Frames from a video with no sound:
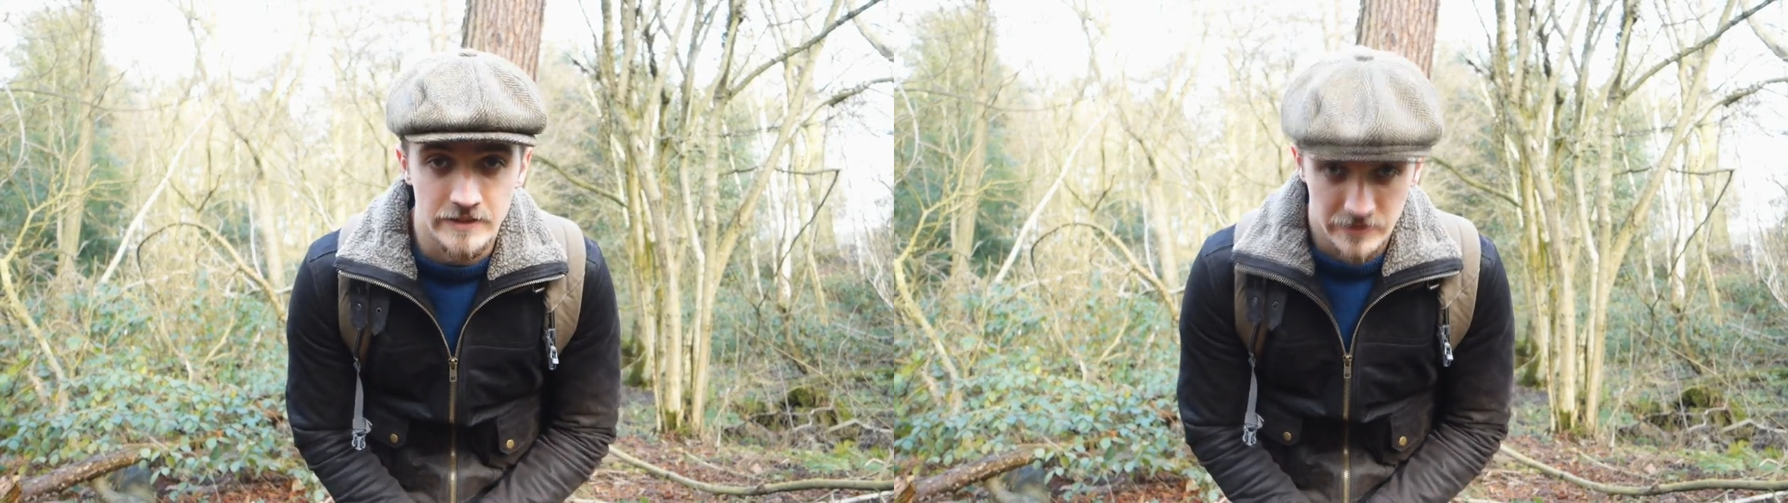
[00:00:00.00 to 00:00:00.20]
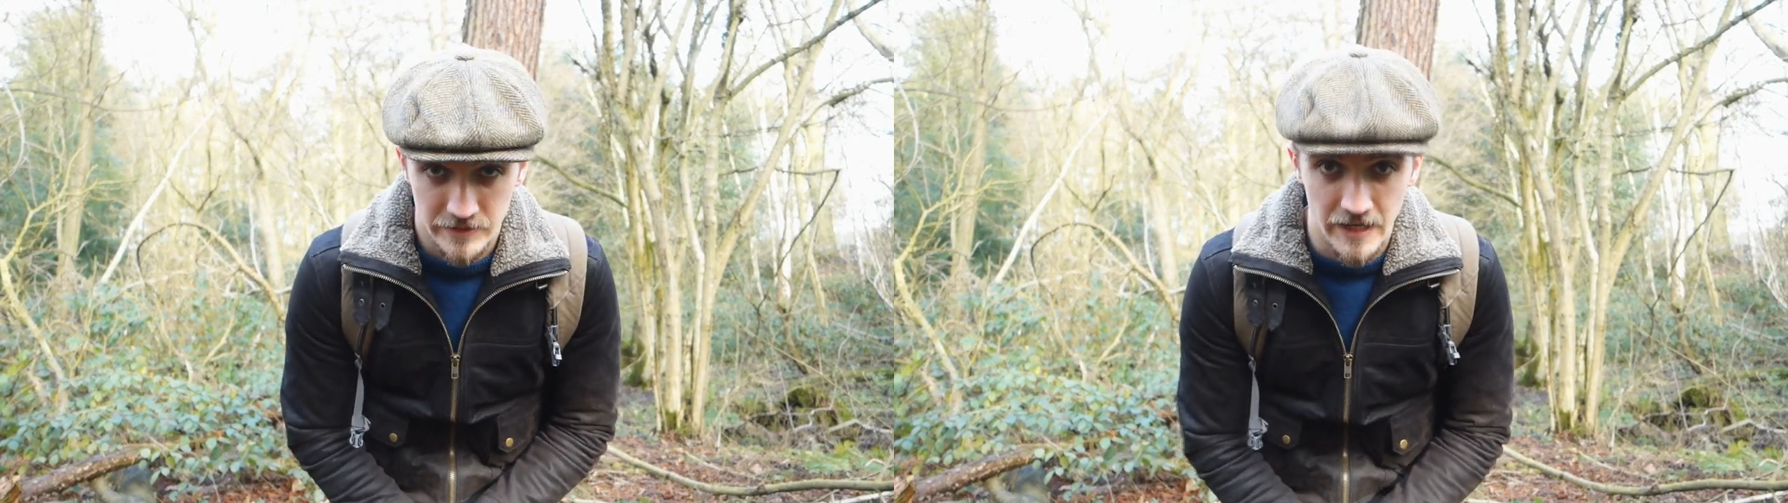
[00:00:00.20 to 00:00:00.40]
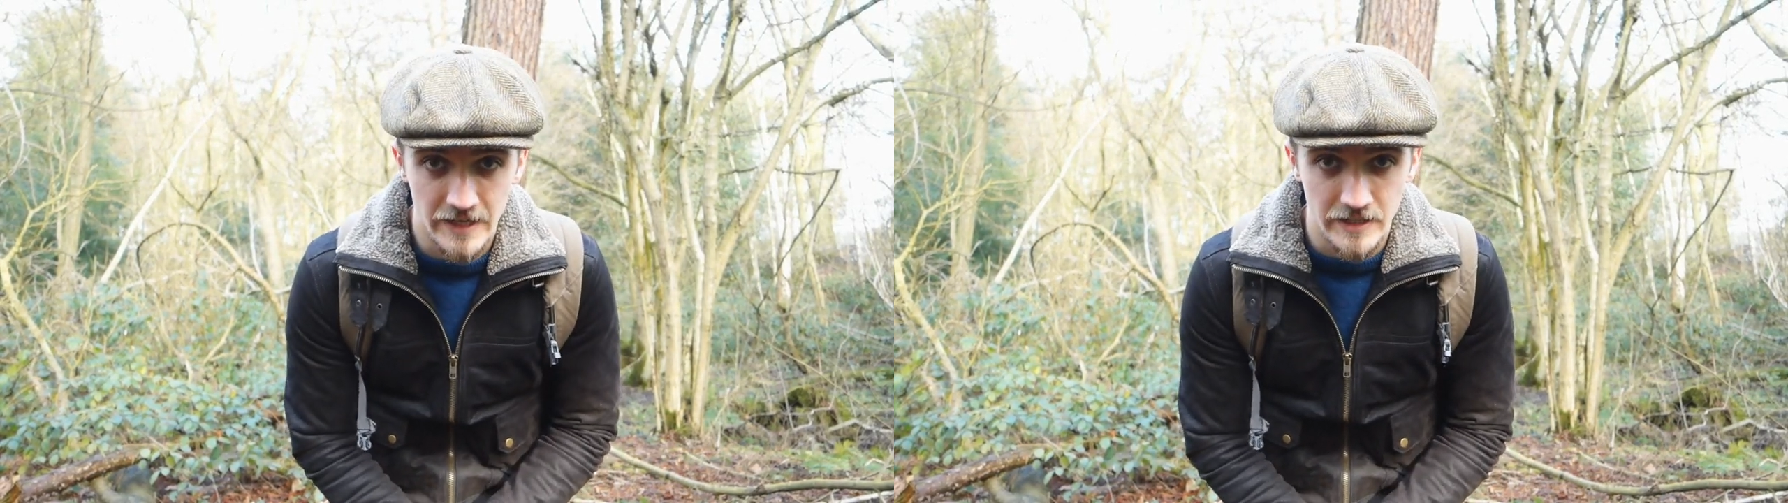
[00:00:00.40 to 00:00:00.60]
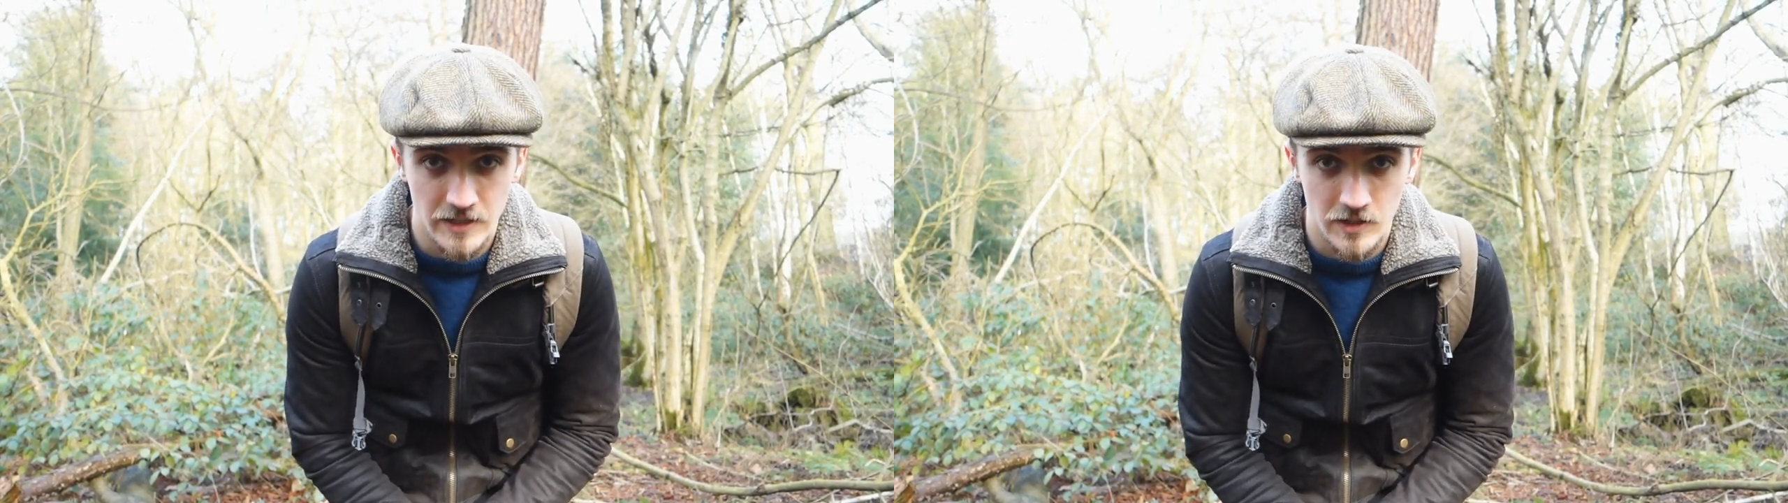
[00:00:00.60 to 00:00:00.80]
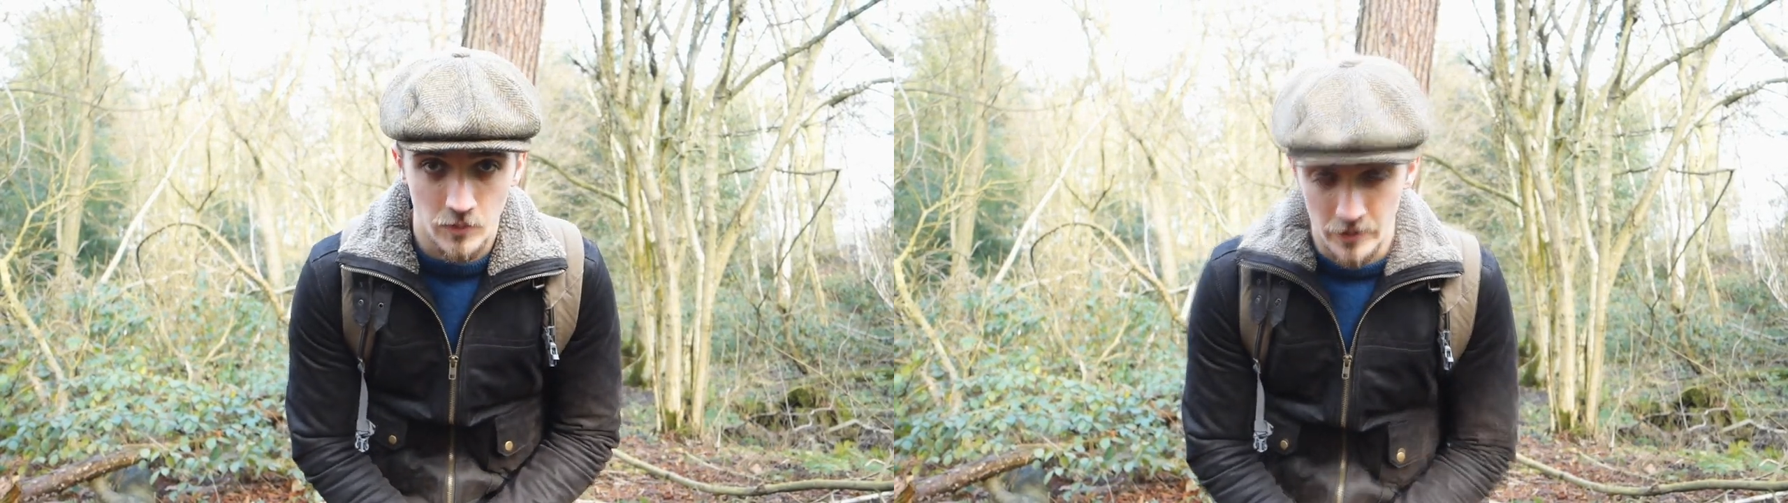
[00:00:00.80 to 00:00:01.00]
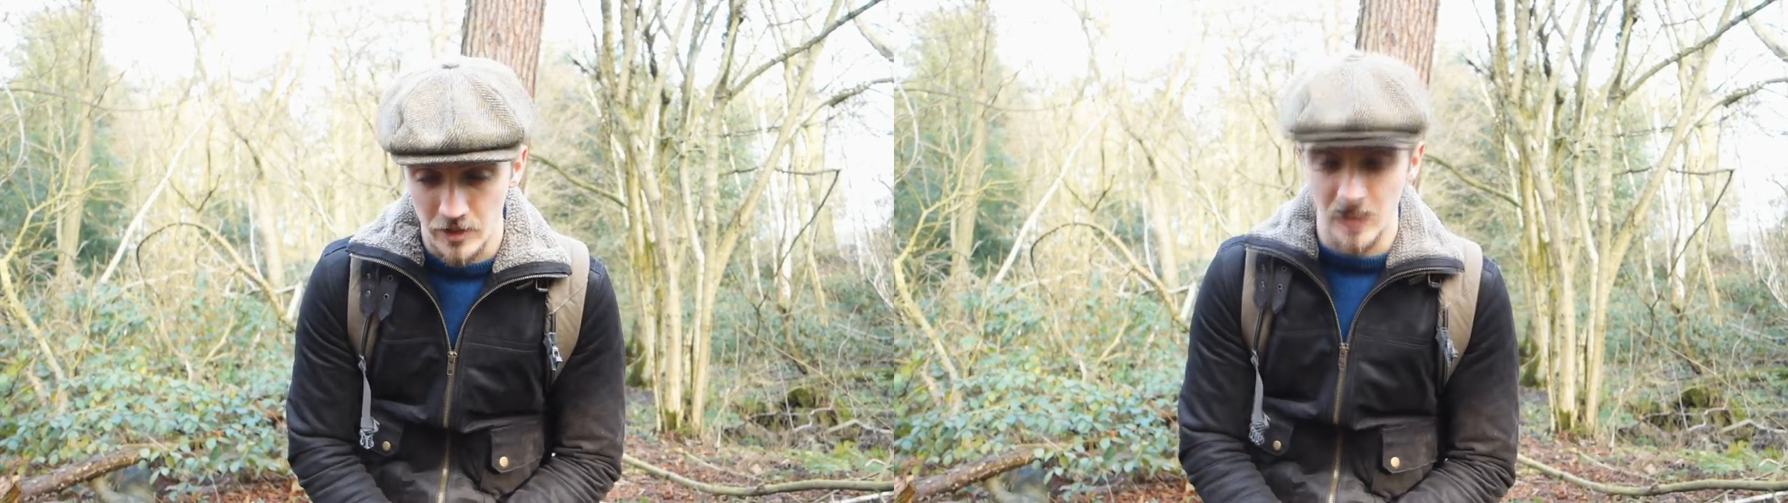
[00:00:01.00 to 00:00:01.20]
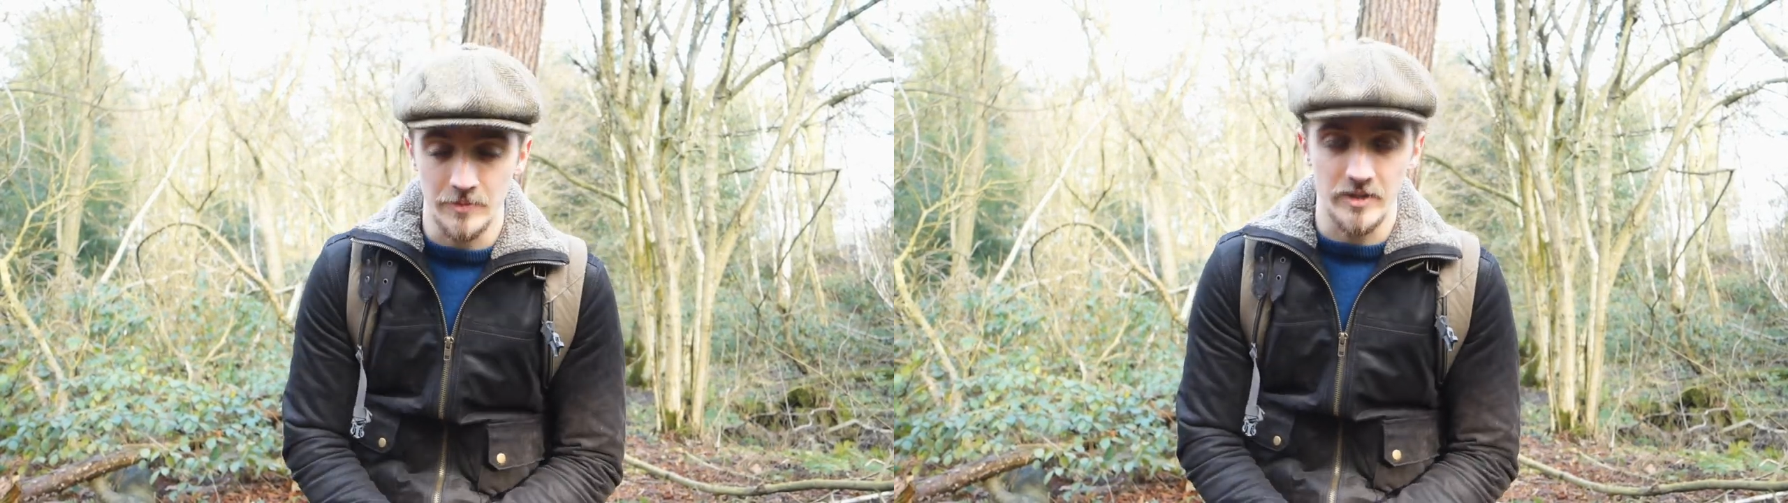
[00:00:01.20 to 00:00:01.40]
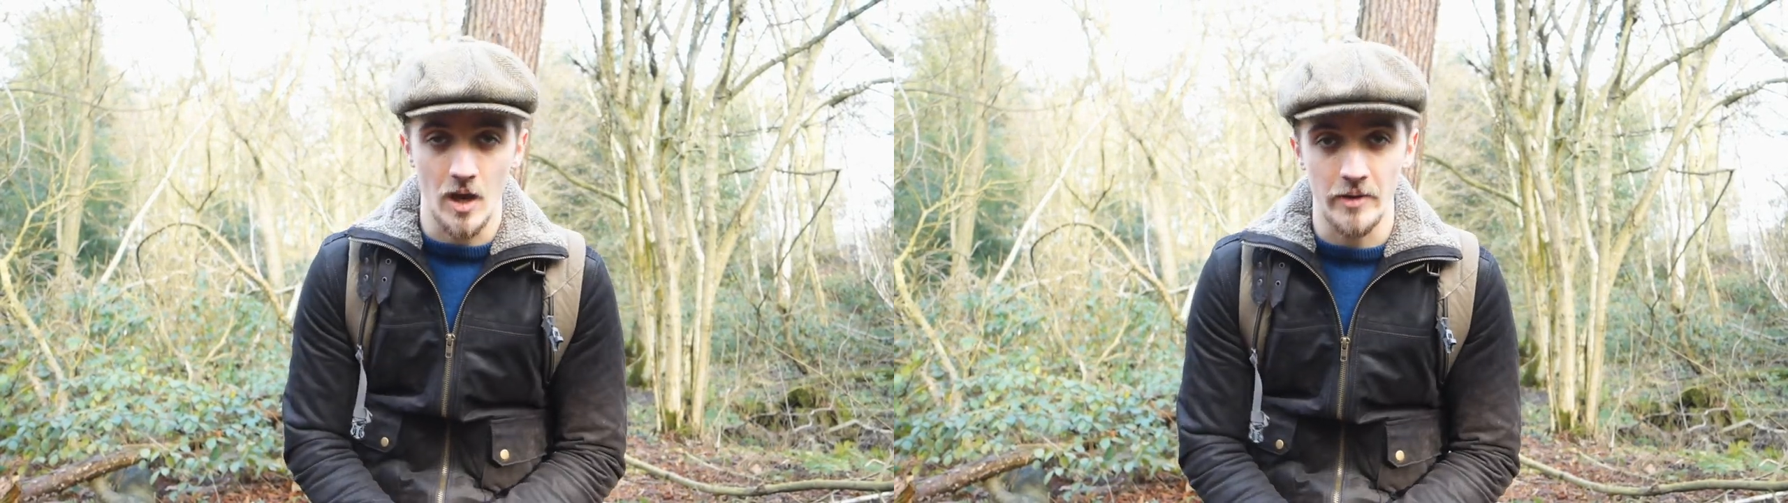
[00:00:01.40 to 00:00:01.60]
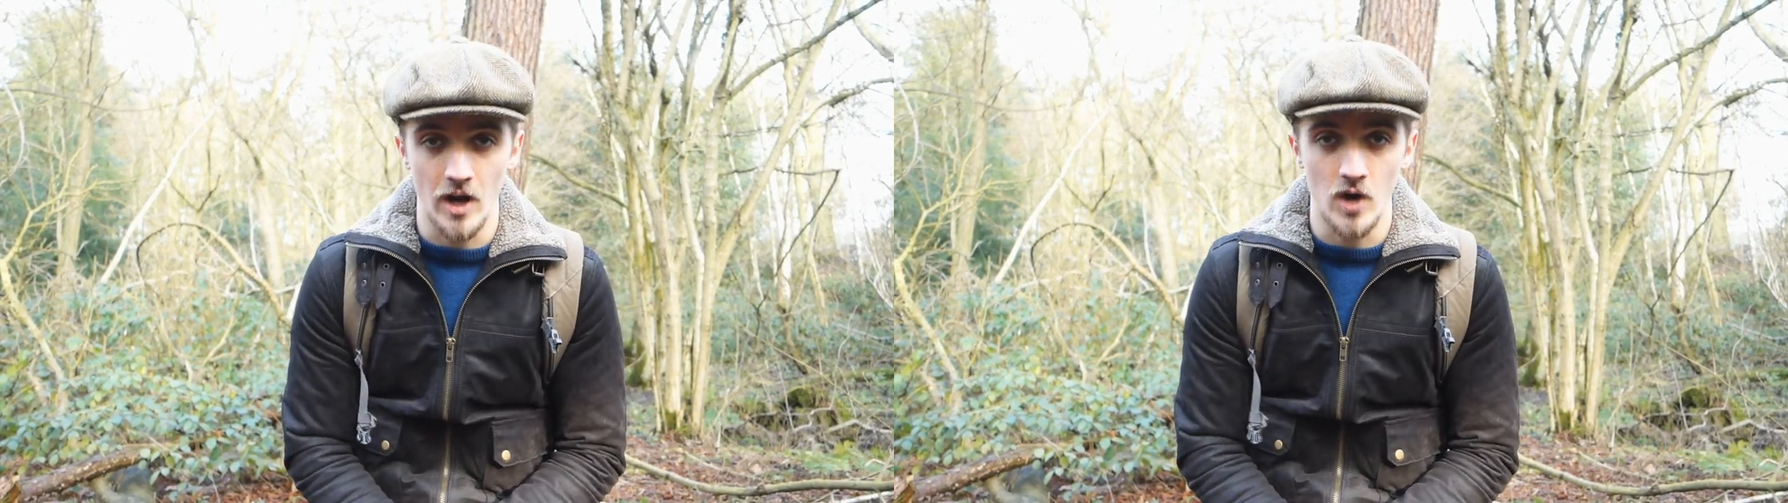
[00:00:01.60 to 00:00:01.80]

Today we're going to be going